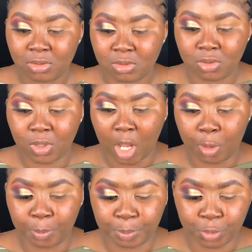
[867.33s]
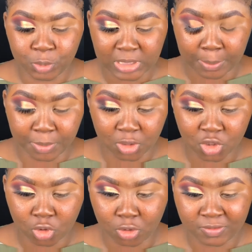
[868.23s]
So I'll put a
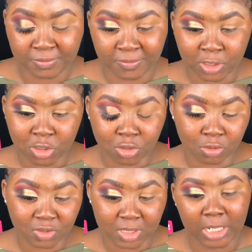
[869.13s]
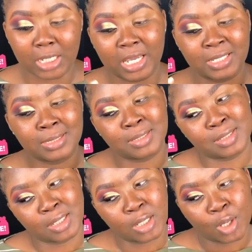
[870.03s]
picture of the finished look so you guys
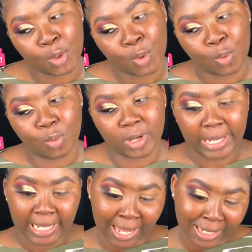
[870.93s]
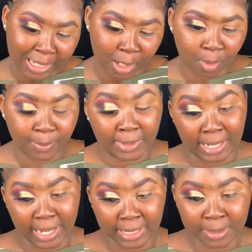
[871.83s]
see what it ended up
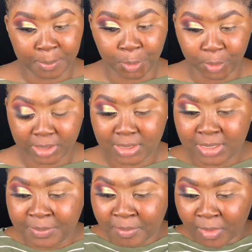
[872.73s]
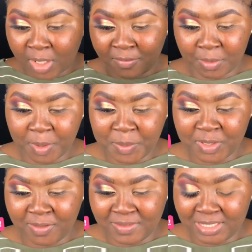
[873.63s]
like. But for the
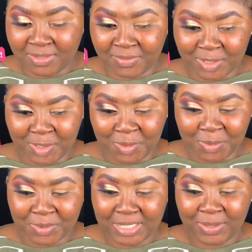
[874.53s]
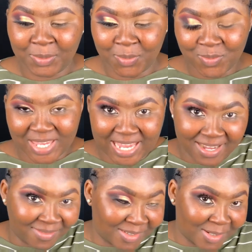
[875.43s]
purpose of this video, we
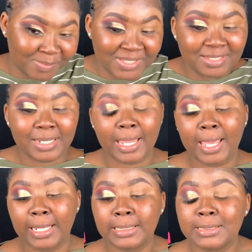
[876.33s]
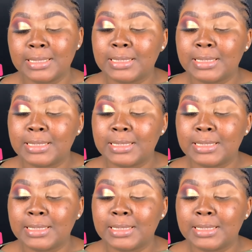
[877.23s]
have come to the end.